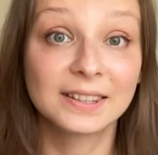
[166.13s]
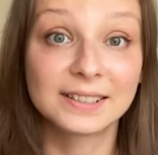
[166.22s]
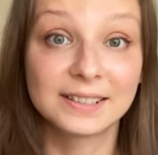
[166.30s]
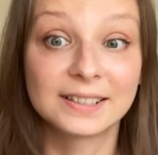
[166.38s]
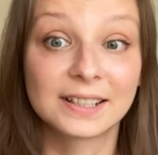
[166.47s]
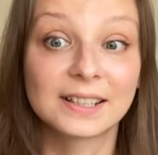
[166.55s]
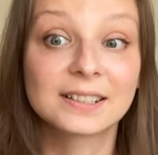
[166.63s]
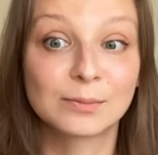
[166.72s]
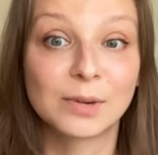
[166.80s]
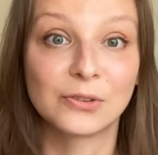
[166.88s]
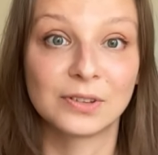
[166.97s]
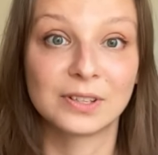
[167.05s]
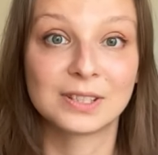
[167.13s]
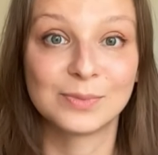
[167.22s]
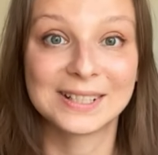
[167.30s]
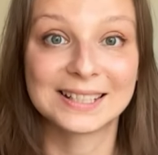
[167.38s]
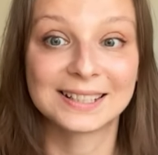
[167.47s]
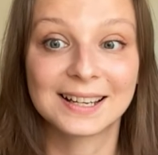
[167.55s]
Moreover, it
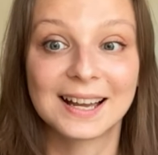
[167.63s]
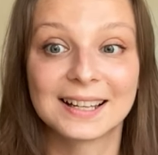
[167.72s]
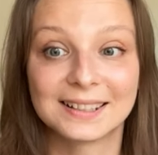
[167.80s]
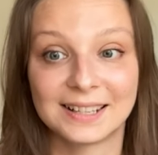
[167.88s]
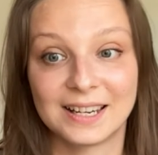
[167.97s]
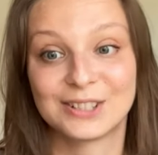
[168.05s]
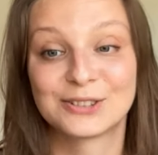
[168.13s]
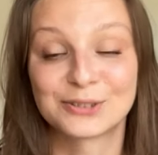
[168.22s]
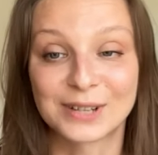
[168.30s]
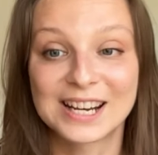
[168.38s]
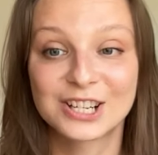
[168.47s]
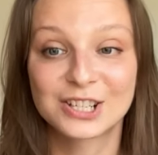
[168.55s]
stores all your transcriptions